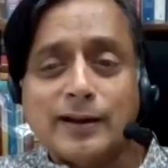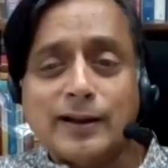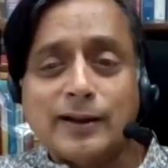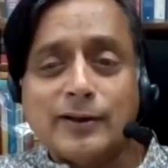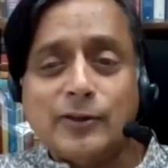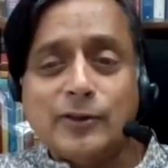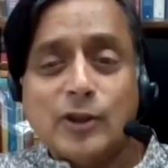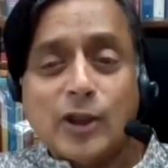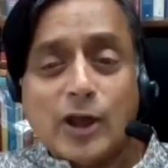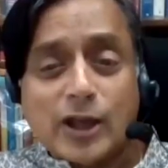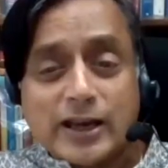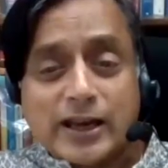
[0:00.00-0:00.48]

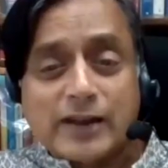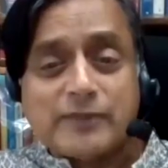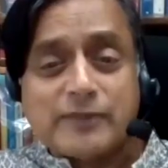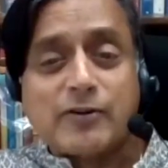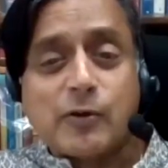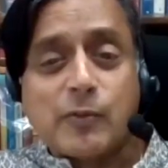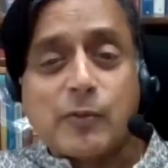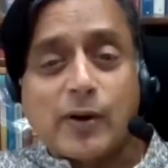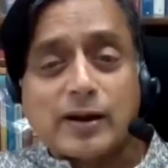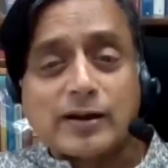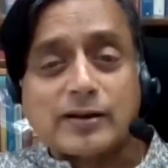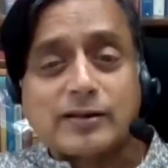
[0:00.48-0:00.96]
not
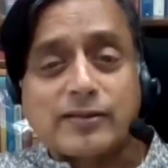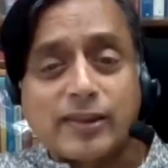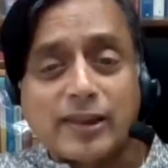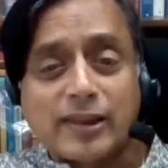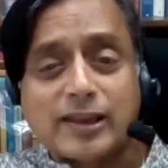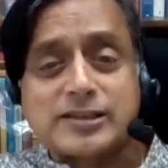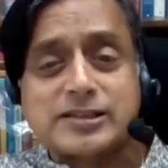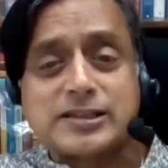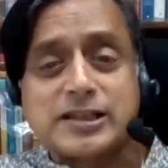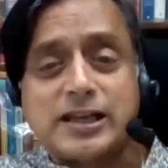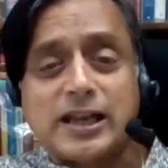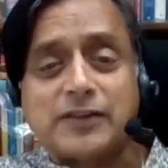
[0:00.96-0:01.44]
everyone
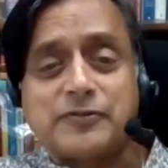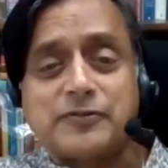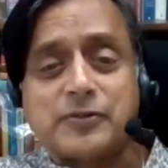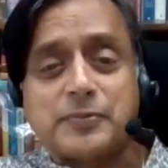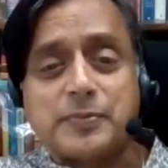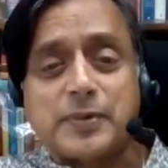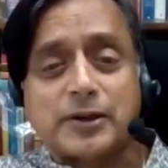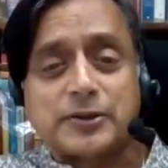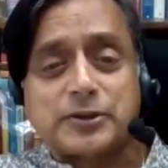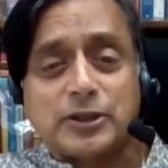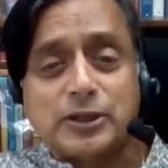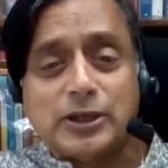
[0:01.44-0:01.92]
thinks enough
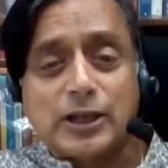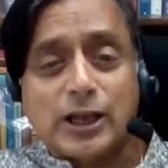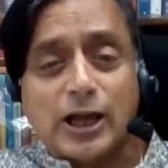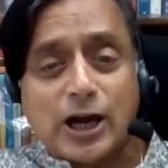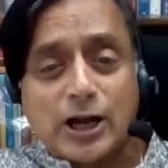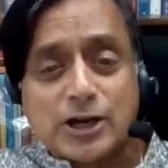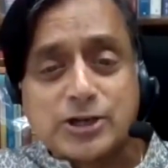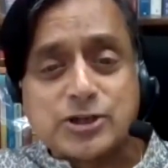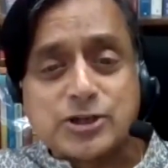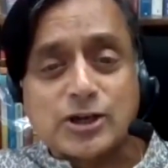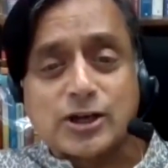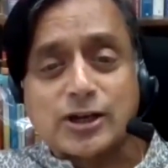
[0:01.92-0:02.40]
about the
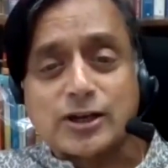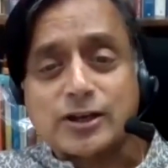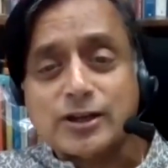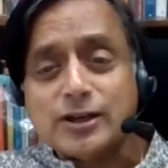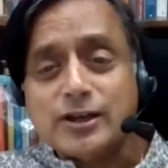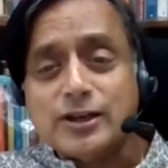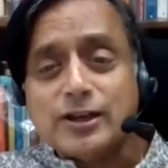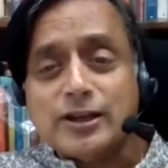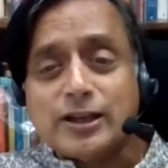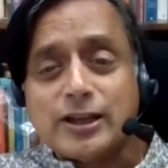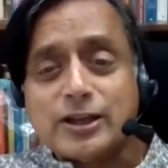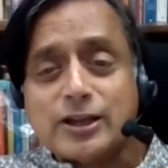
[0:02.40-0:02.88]
larger
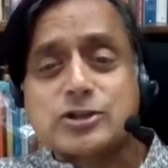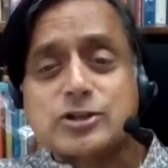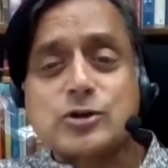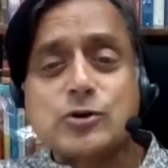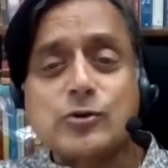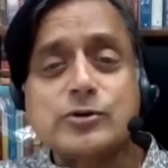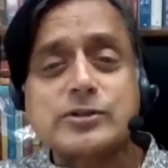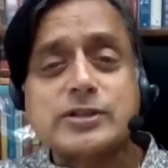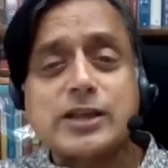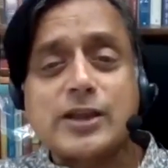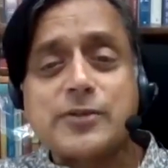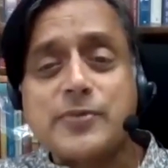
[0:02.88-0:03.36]

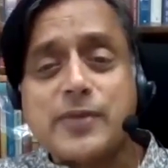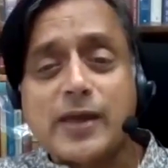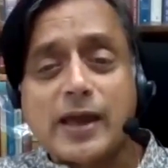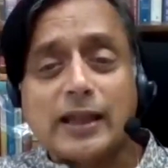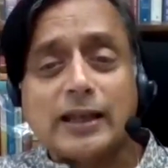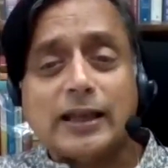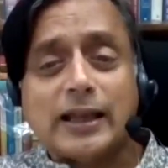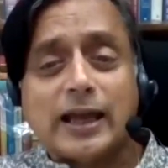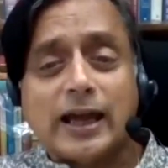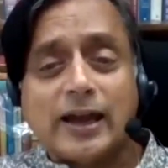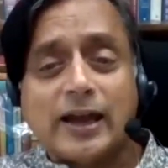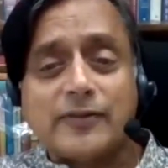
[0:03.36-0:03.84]
issues in their
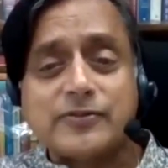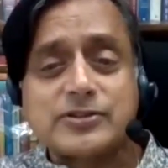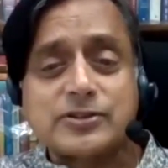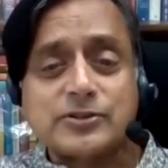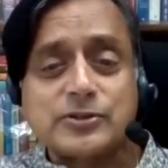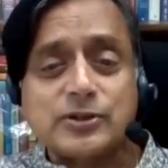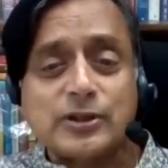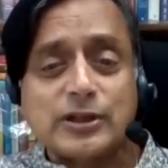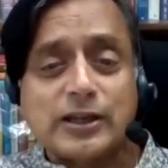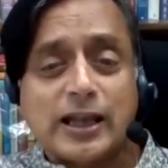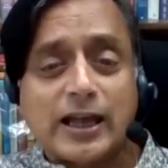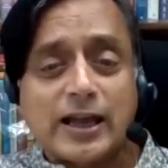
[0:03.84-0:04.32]
lives
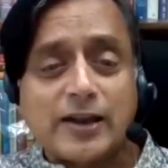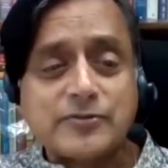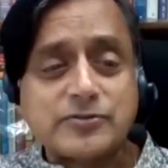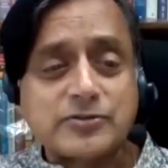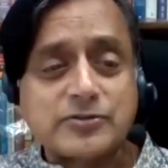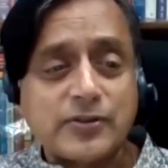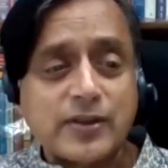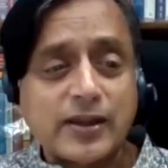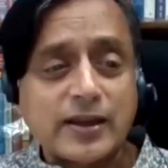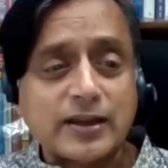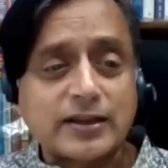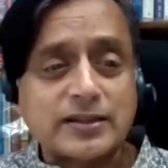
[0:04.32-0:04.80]
and the lives
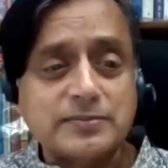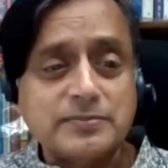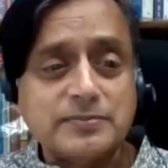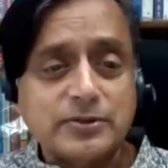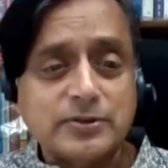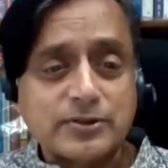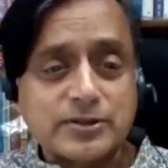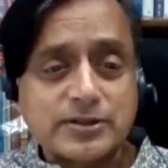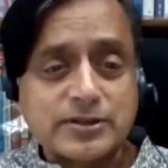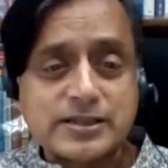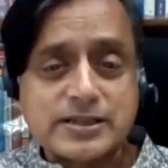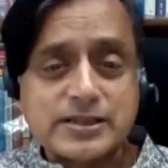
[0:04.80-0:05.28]
of their
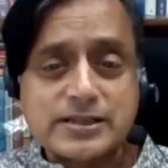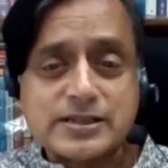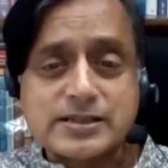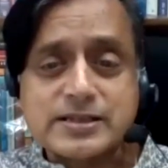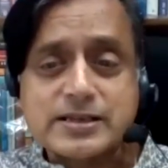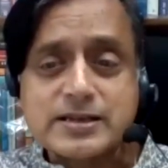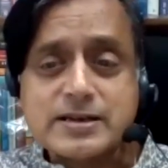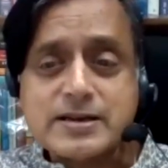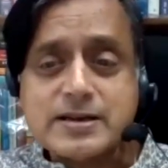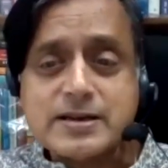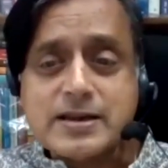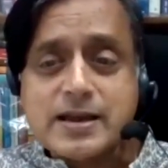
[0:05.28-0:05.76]
communities.
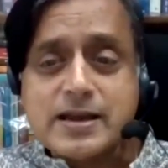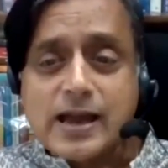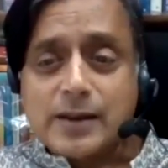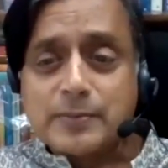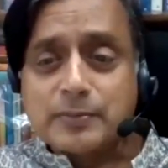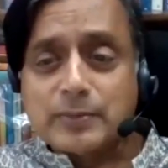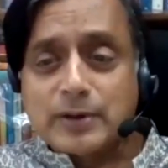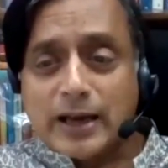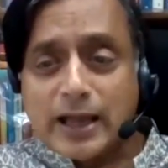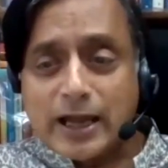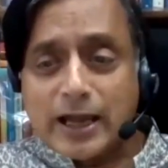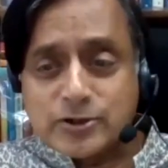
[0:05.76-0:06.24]

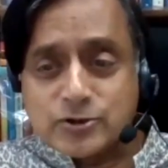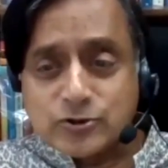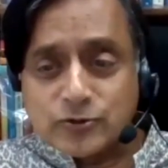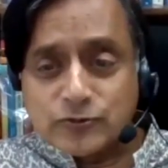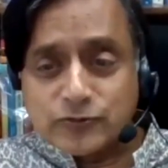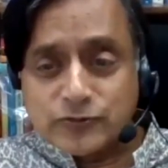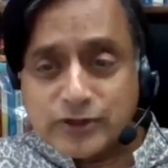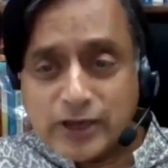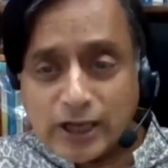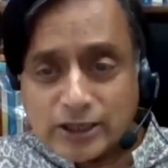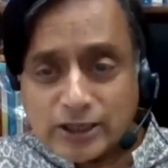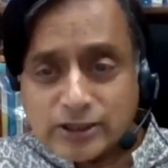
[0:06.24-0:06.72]
I'm glad
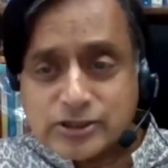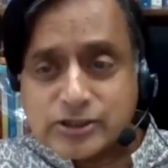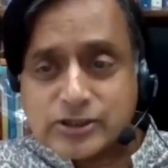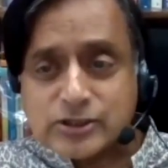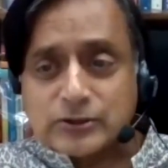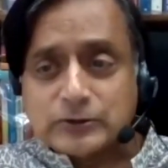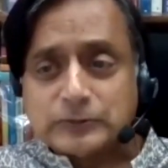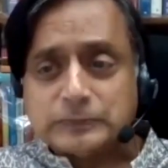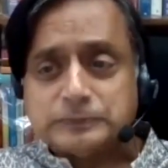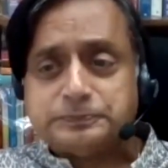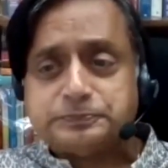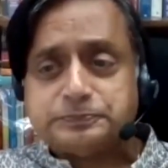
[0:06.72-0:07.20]
you've done
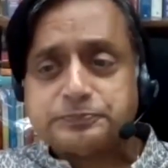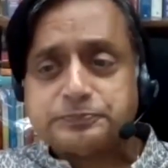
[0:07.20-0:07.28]
so.